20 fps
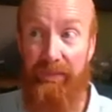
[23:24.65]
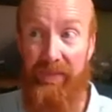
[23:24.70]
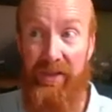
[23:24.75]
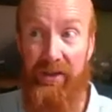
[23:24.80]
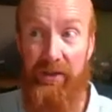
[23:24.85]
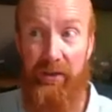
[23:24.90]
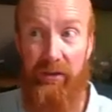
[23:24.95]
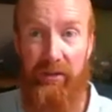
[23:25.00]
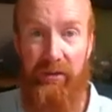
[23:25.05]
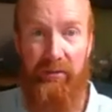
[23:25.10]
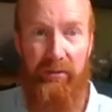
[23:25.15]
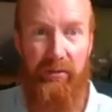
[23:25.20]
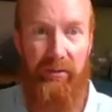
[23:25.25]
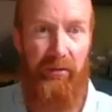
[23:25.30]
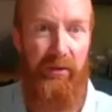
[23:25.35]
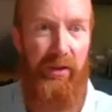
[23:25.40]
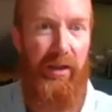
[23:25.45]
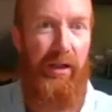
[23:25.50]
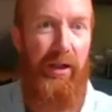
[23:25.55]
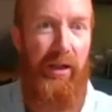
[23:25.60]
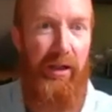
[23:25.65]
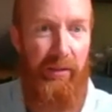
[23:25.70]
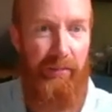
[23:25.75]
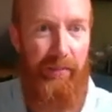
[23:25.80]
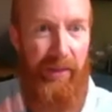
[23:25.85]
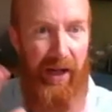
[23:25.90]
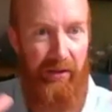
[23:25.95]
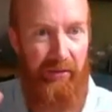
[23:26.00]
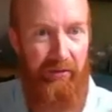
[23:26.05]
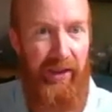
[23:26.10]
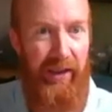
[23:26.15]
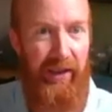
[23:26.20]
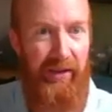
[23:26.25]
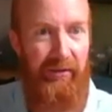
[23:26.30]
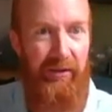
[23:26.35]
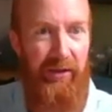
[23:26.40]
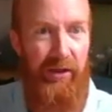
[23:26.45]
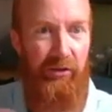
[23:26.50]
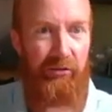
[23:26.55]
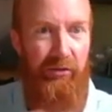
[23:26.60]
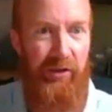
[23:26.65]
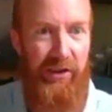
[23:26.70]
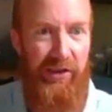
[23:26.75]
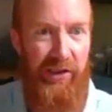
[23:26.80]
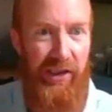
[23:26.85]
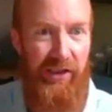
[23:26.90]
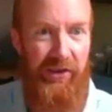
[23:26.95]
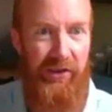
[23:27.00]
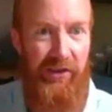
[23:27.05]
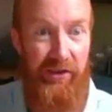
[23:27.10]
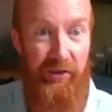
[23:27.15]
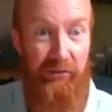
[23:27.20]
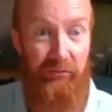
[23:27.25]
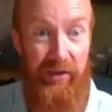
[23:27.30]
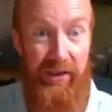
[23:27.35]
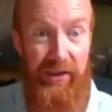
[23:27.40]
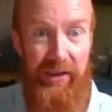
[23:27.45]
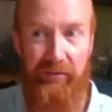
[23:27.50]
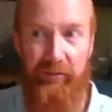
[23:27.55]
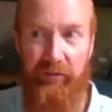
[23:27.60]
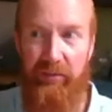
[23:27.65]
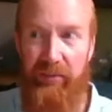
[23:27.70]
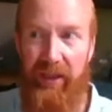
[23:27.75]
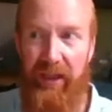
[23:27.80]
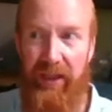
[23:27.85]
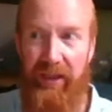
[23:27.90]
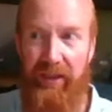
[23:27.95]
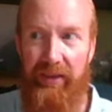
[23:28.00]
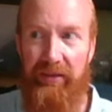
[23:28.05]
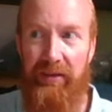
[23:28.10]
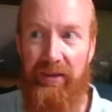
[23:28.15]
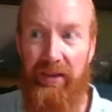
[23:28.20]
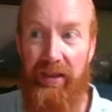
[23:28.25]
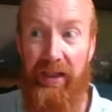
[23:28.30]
So apparently translates as a reason for being.